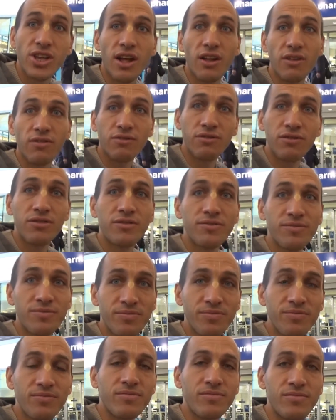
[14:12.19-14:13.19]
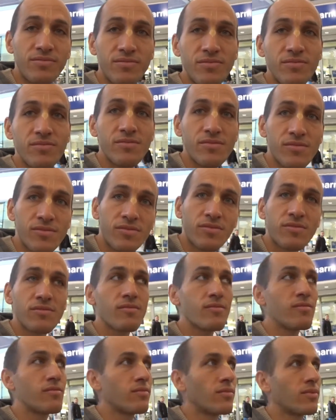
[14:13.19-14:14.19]
I was going to say, yes, you do gain
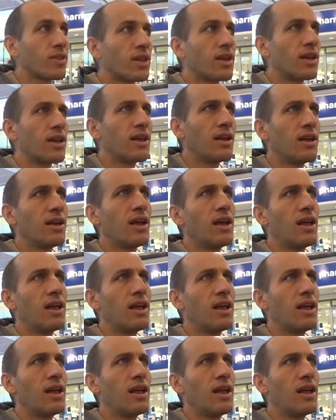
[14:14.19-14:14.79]
pleasure from it.